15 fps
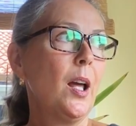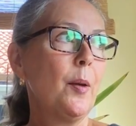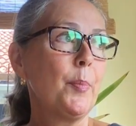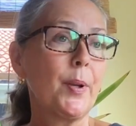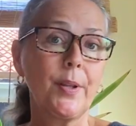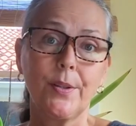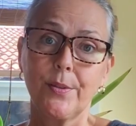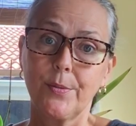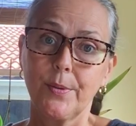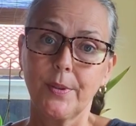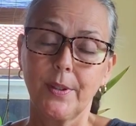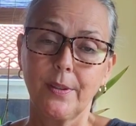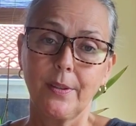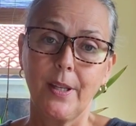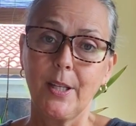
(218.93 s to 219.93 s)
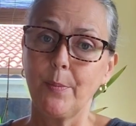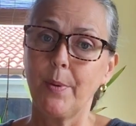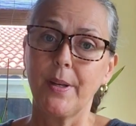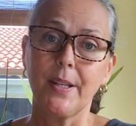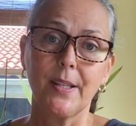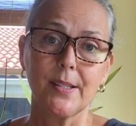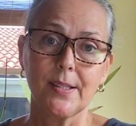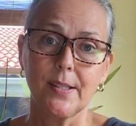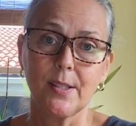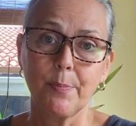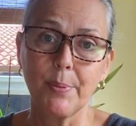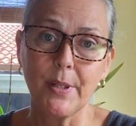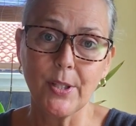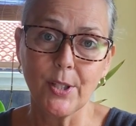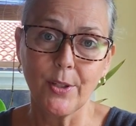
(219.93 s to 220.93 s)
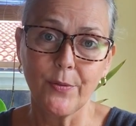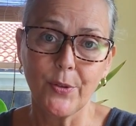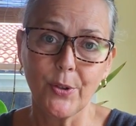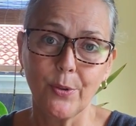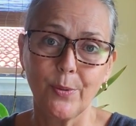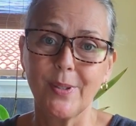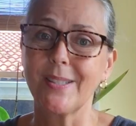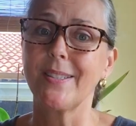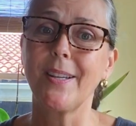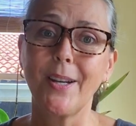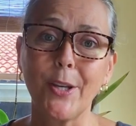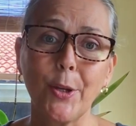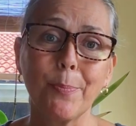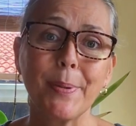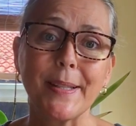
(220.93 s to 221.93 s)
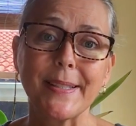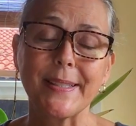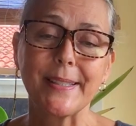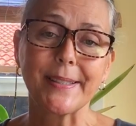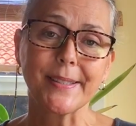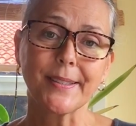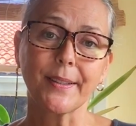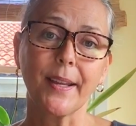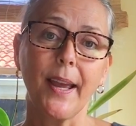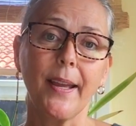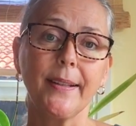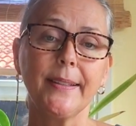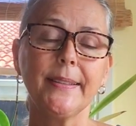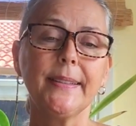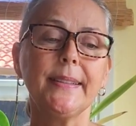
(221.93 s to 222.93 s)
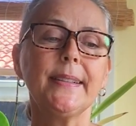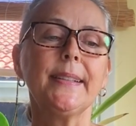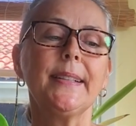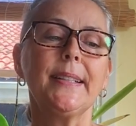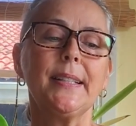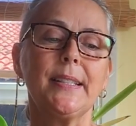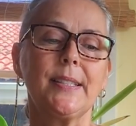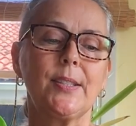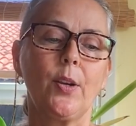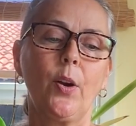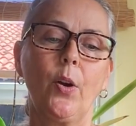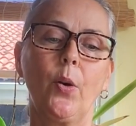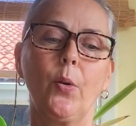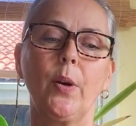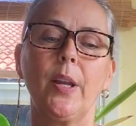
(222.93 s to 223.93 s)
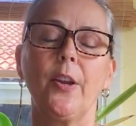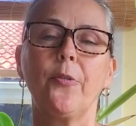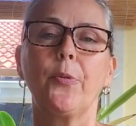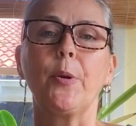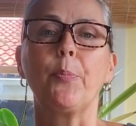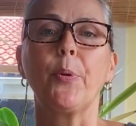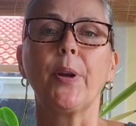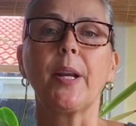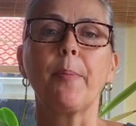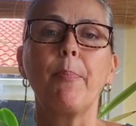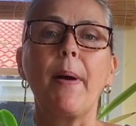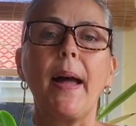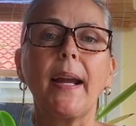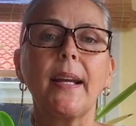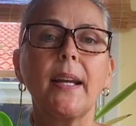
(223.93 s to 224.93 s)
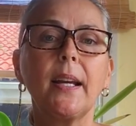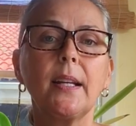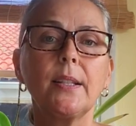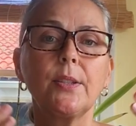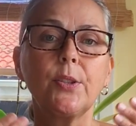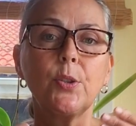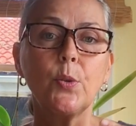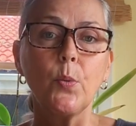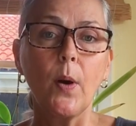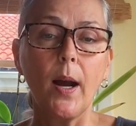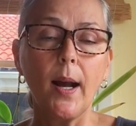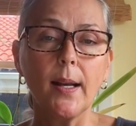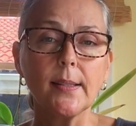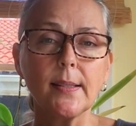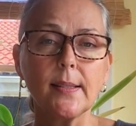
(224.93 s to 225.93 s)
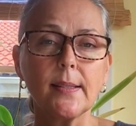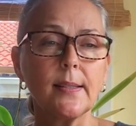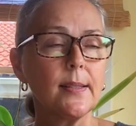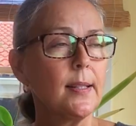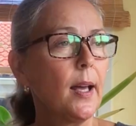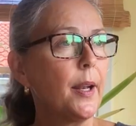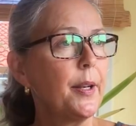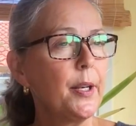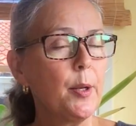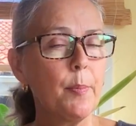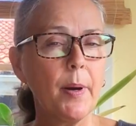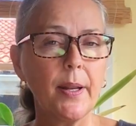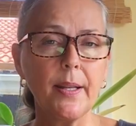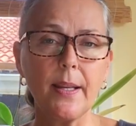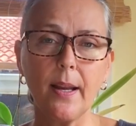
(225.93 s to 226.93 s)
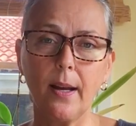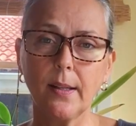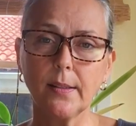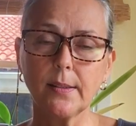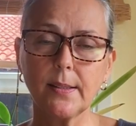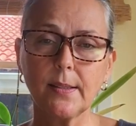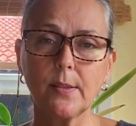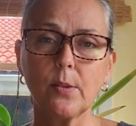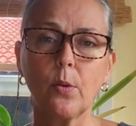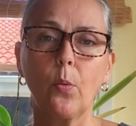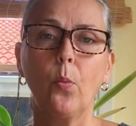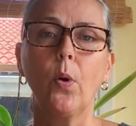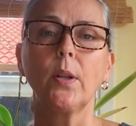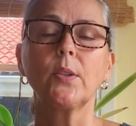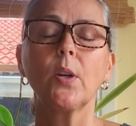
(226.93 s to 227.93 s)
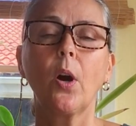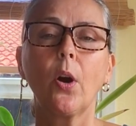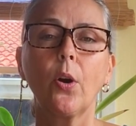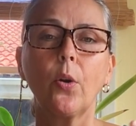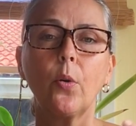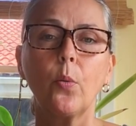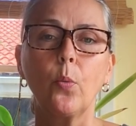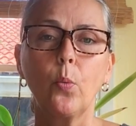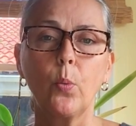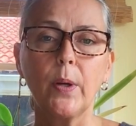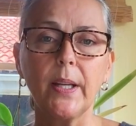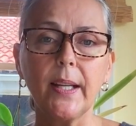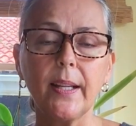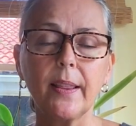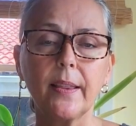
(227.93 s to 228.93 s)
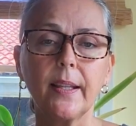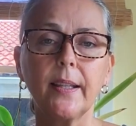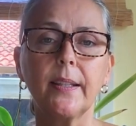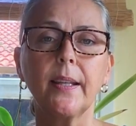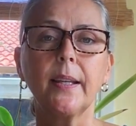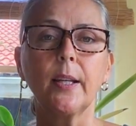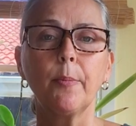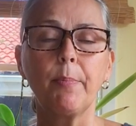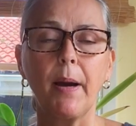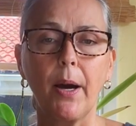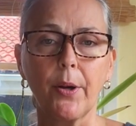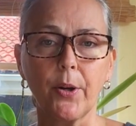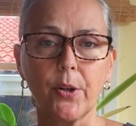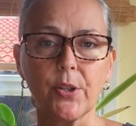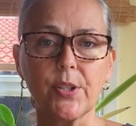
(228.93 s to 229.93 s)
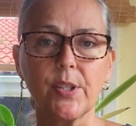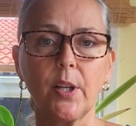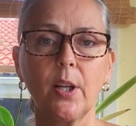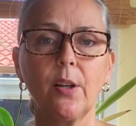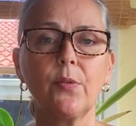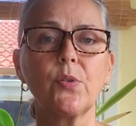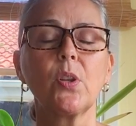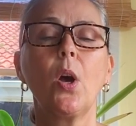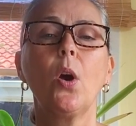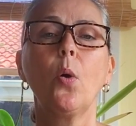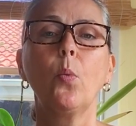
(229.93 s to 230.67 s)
Because really, anybody else's opinion of you is none of your business, okay? So if we bring it back to us, not anybody else, what are we thinking about ourselves?